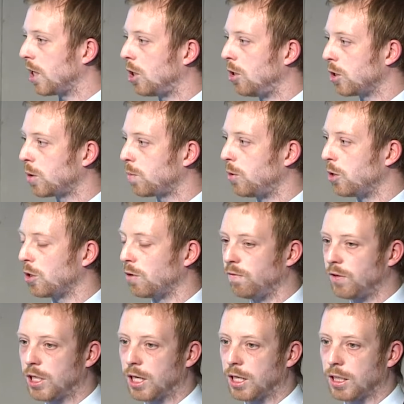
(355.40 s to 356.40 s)
hotspots of
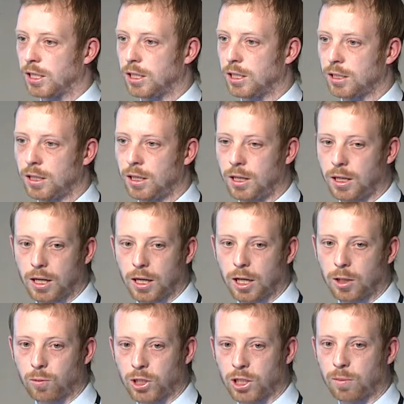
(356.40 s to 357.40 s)
change,
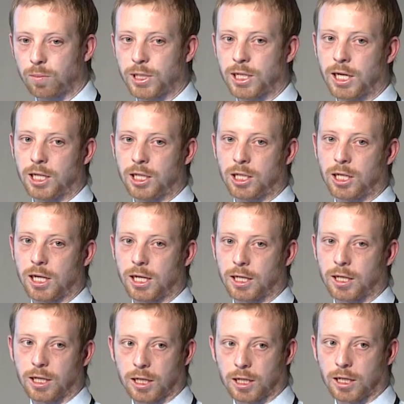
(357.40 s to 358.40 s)
which are potentially
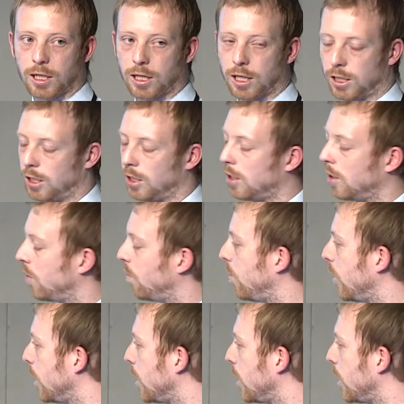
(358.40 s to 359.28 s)
the very